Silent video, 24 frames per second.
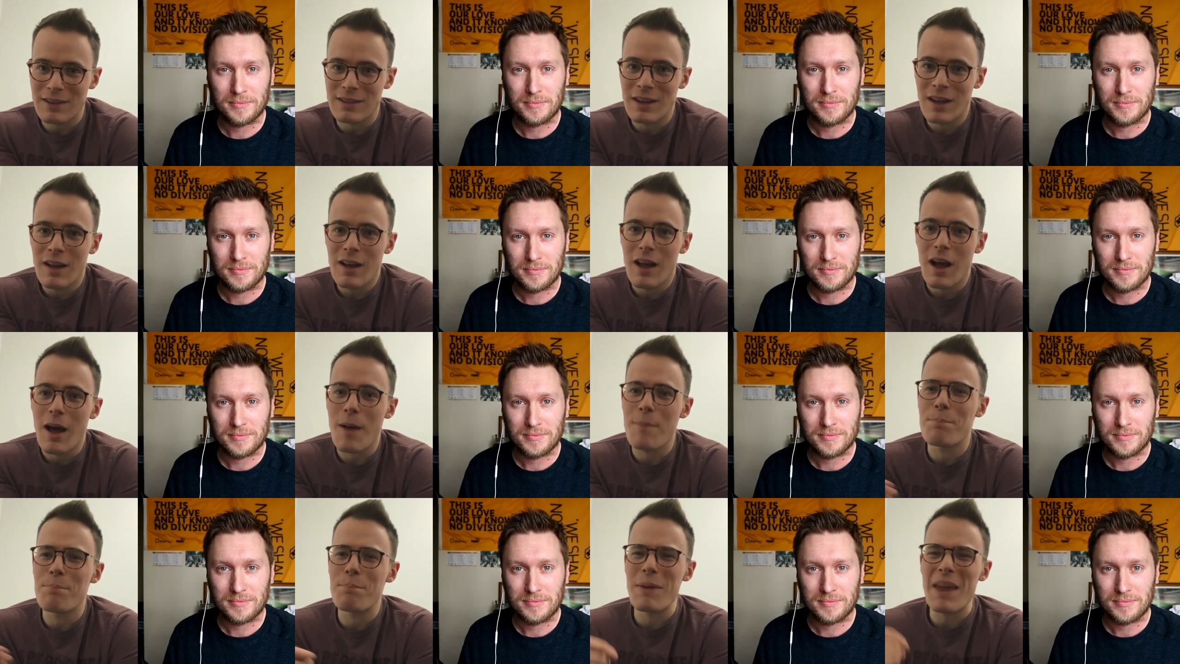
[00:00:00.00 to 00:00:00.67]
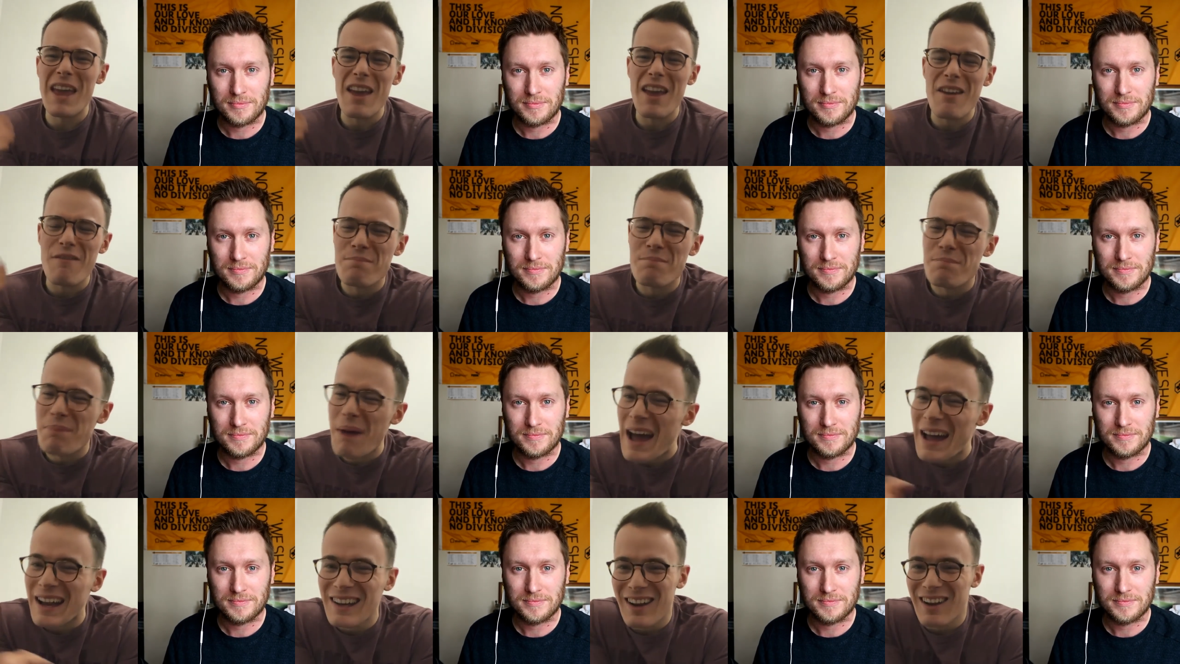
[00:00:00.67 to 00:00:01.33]
Speaker 1: You've had a
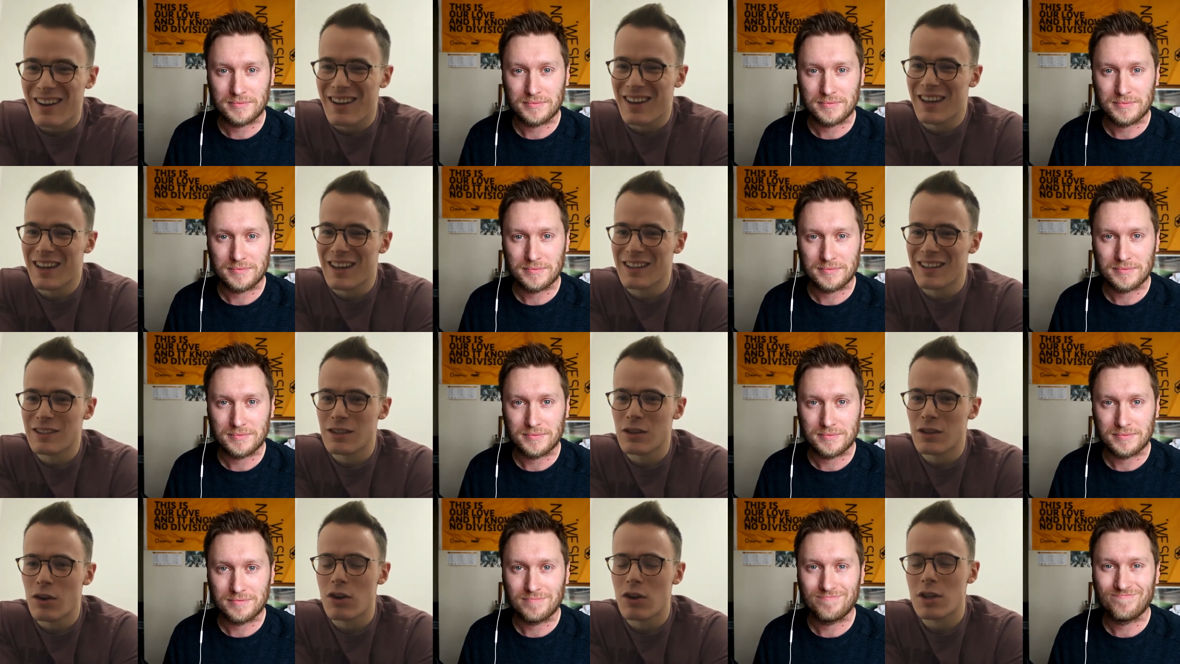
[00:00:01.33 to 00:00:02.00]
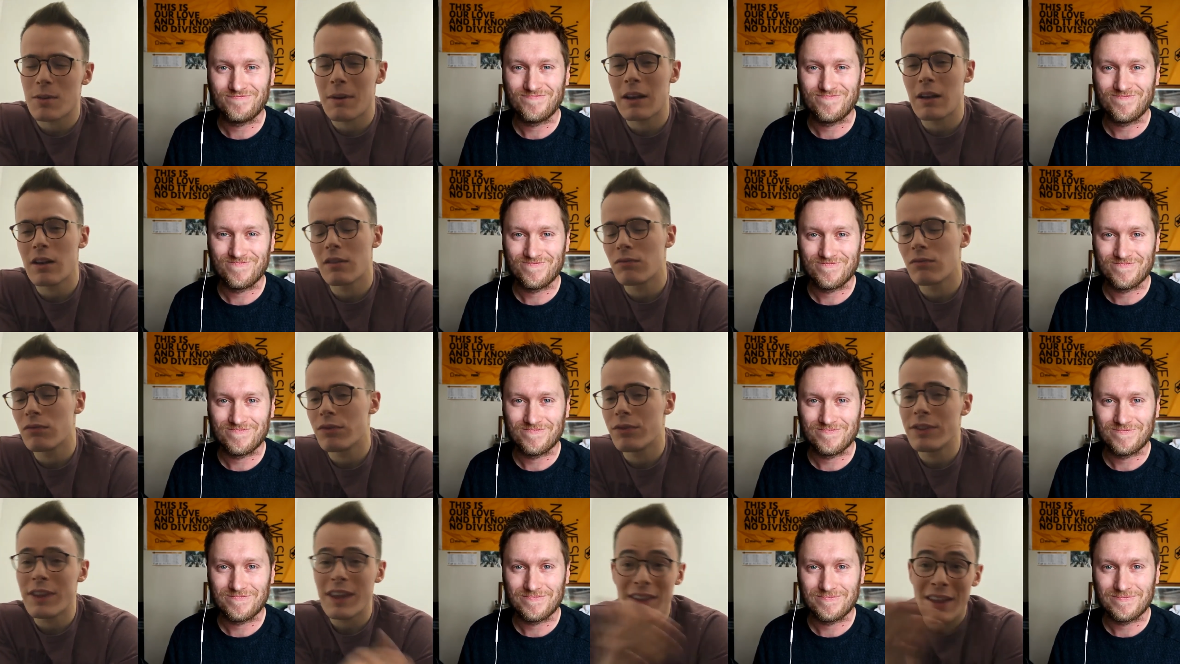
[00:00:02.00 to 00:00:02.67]
bit of bad luck against Norwich.
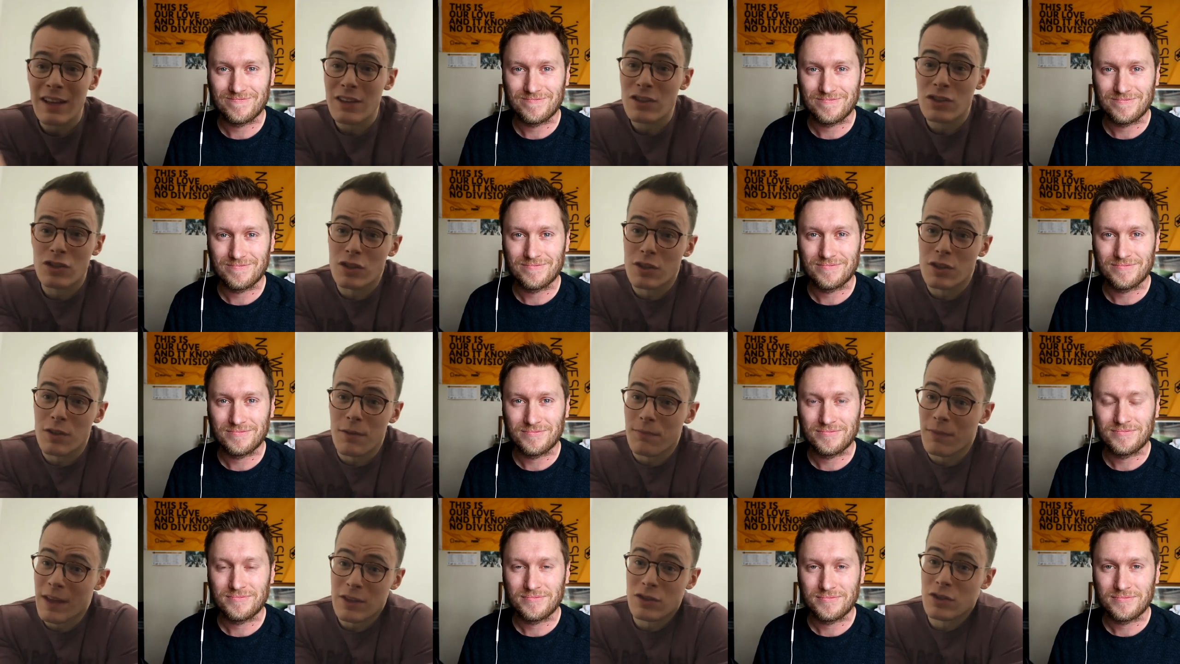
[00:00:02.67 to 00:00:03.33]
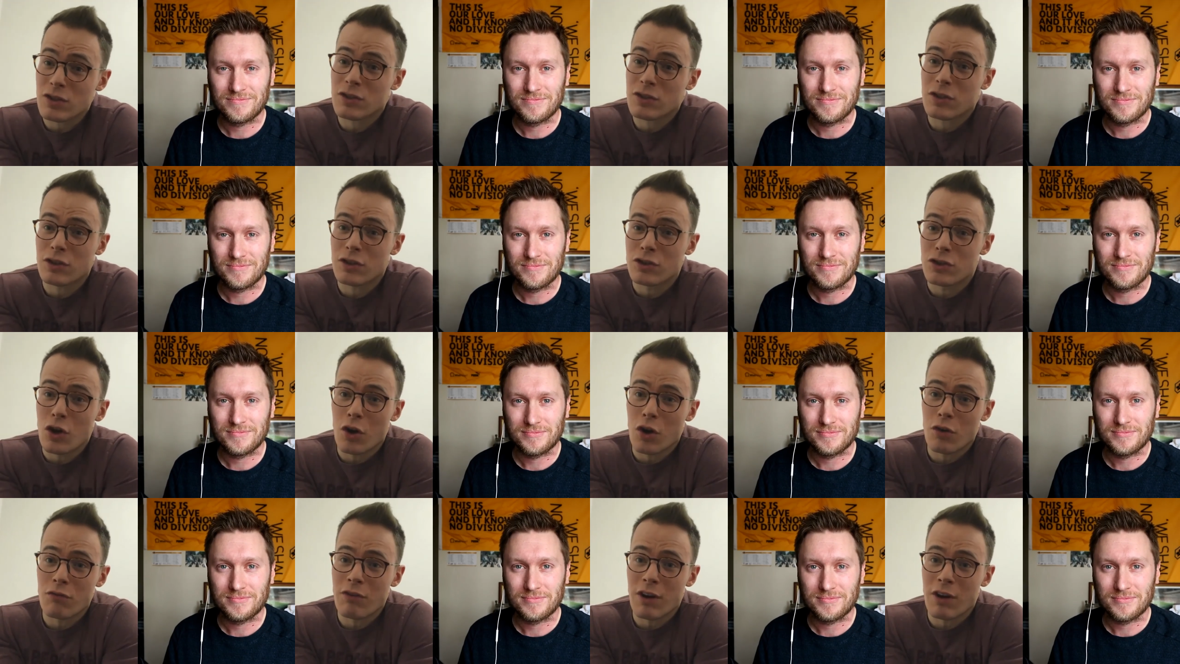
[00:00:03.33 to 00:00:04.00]
I mean, look, that's just a
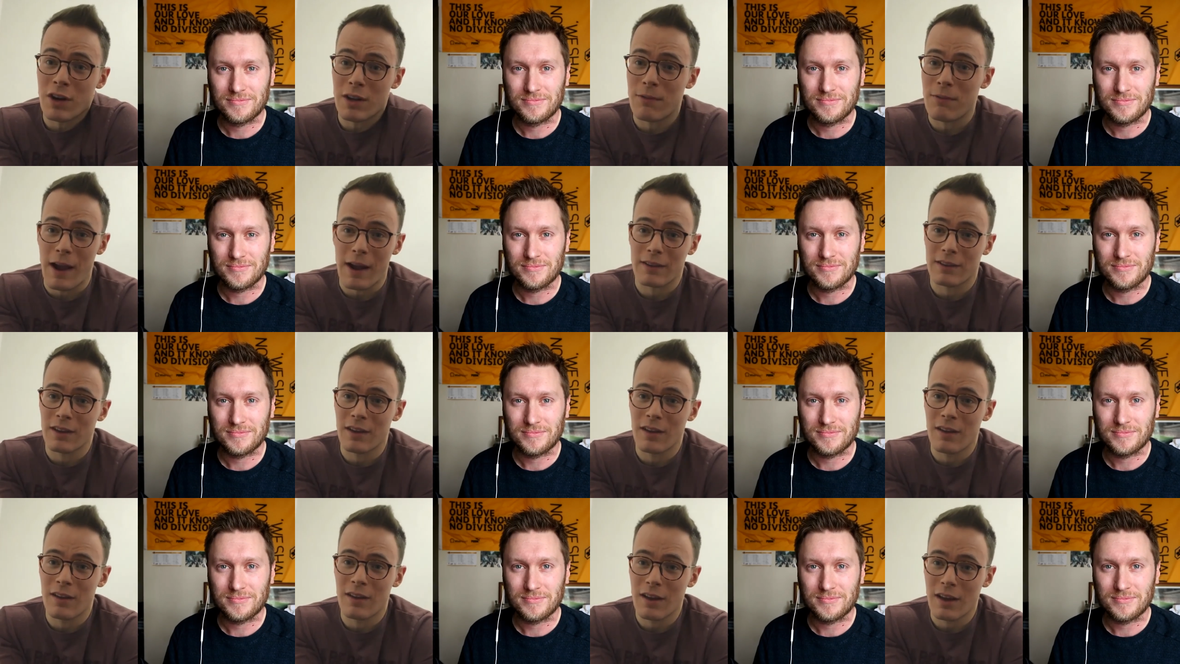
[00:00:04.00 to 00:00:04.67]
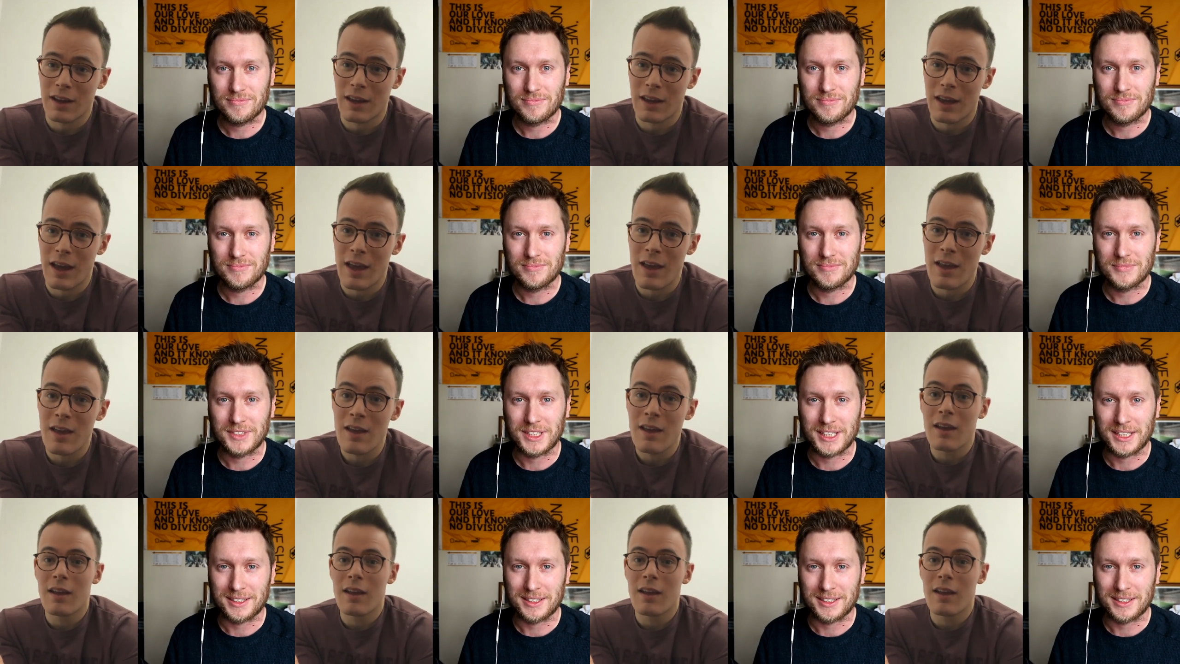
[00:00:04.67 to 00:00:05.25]
that's just the John Ruddy factor. Okay,